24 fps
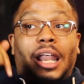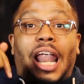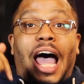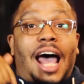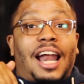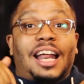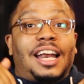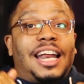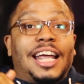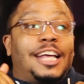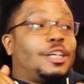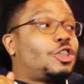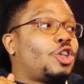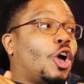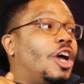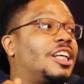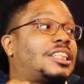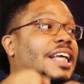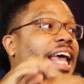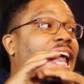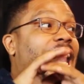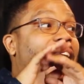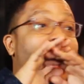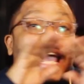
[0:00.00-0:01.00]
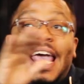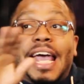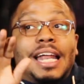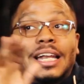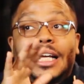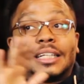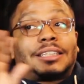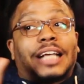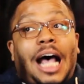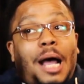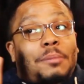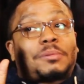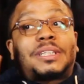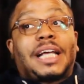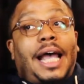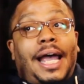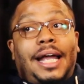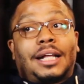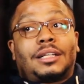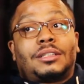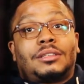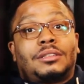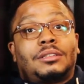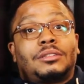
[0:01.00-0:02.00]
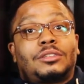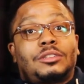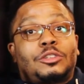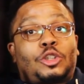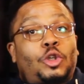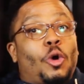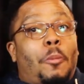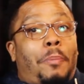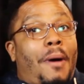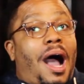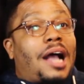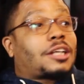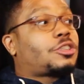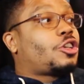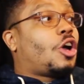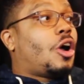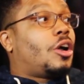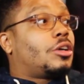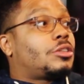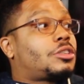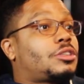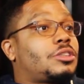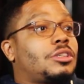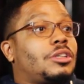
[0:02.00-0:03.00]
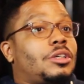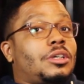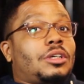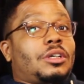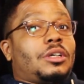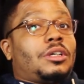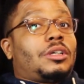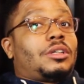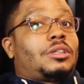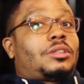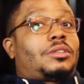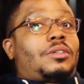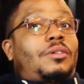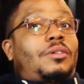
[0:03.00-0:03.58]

A lot of these joints ain't hitting the top 10. Tupac. Why was